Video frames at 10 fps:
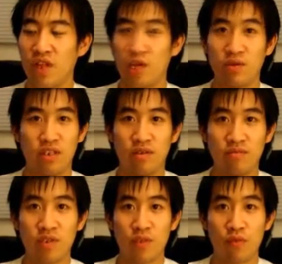That was a
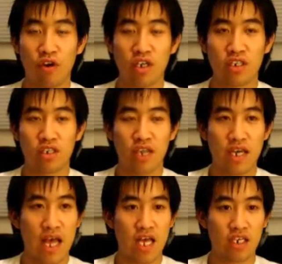surprise.
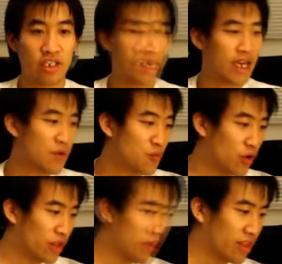She came
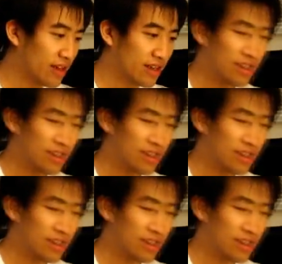with